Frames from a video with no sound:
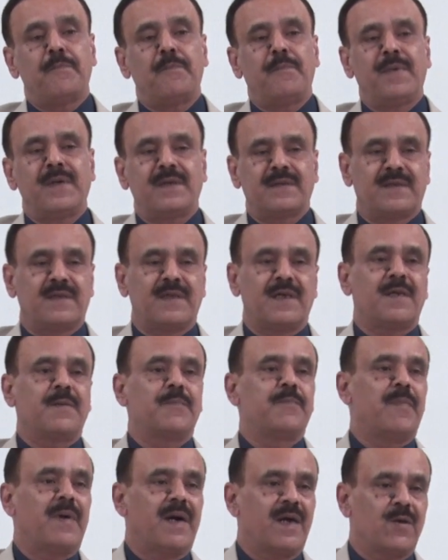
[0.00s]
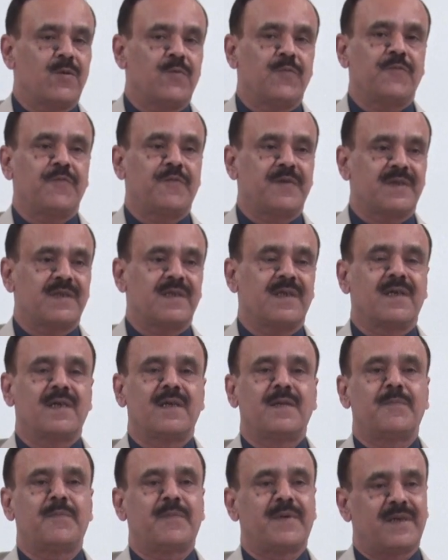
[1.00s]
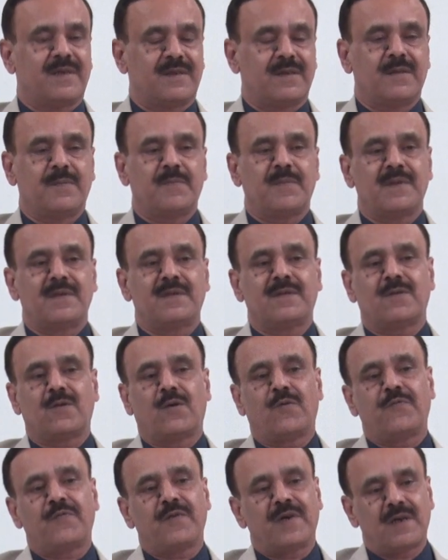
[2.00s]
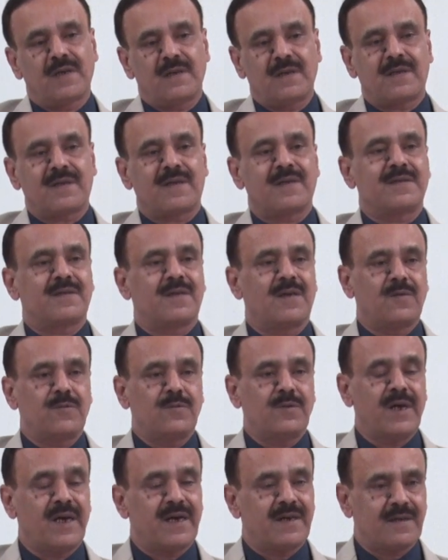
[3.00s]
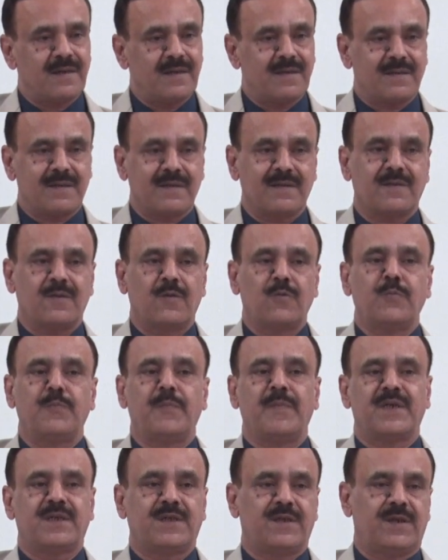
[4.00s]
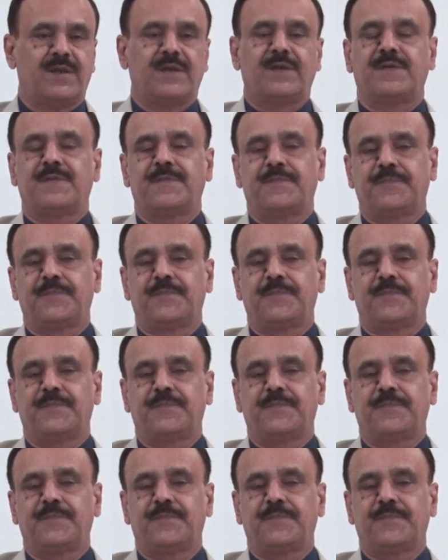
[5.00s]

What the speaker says: basic biophysical principles of ultrasound and ultrasound machine.